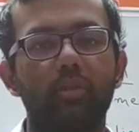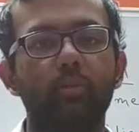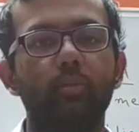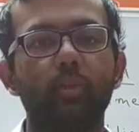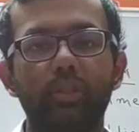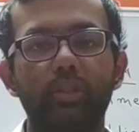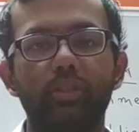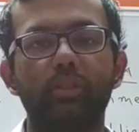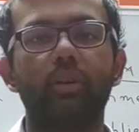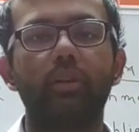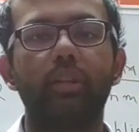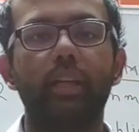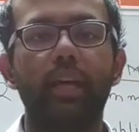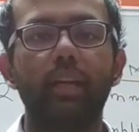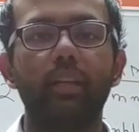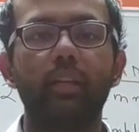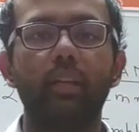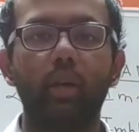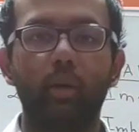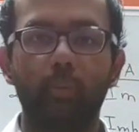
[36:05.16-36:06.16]
saw that the
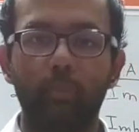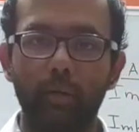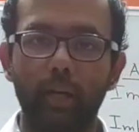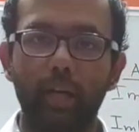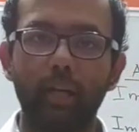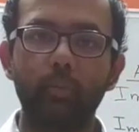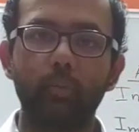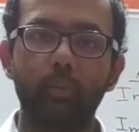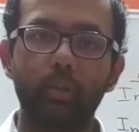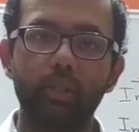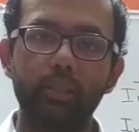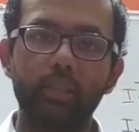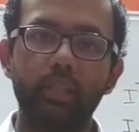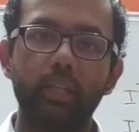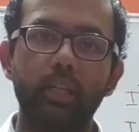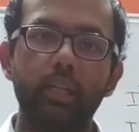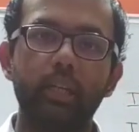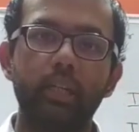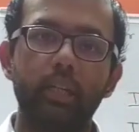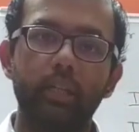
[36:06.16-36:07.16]
operand was
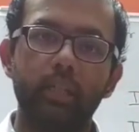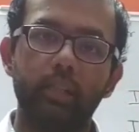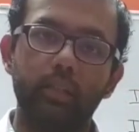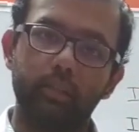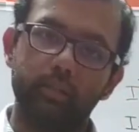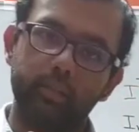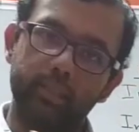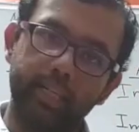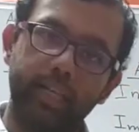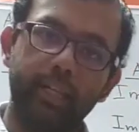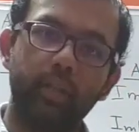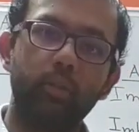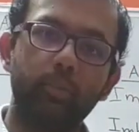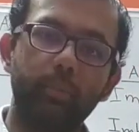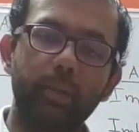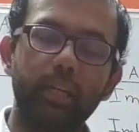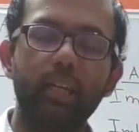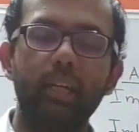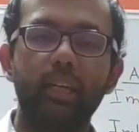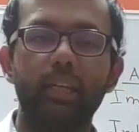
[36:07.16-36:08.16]
set to
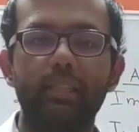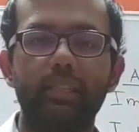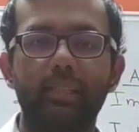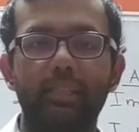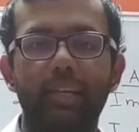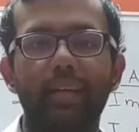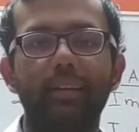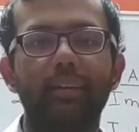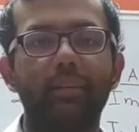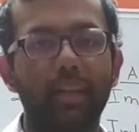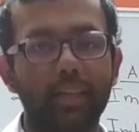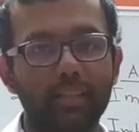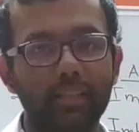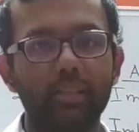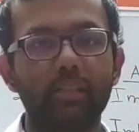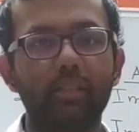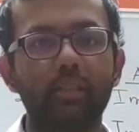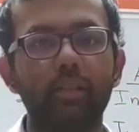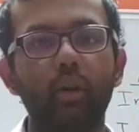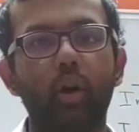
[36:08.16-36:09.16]
be inside a
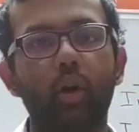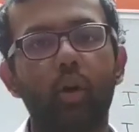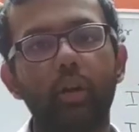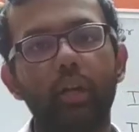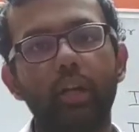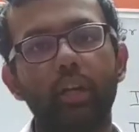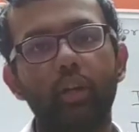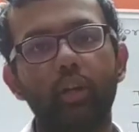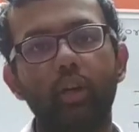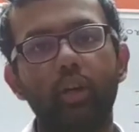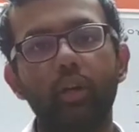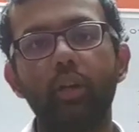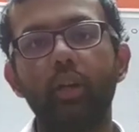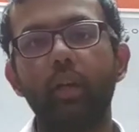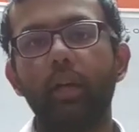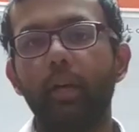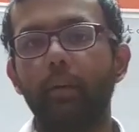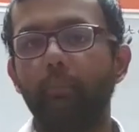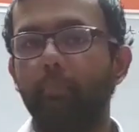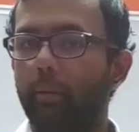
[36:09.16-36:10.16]
register or in your
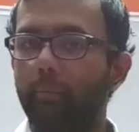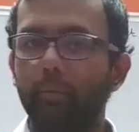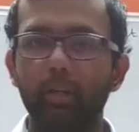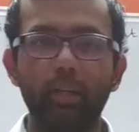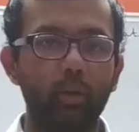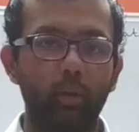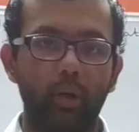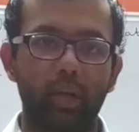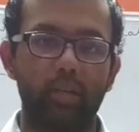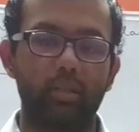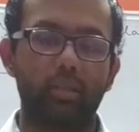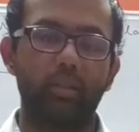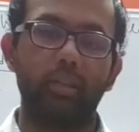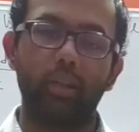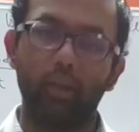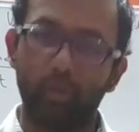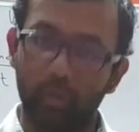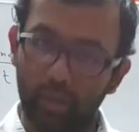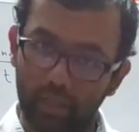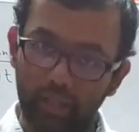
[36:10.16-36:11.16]
memory location. Now
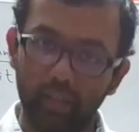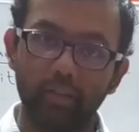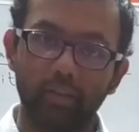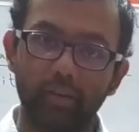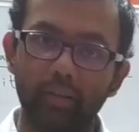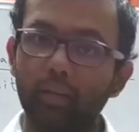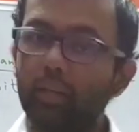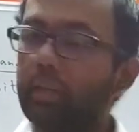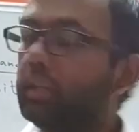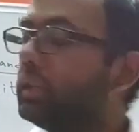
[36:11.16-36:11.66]
here, the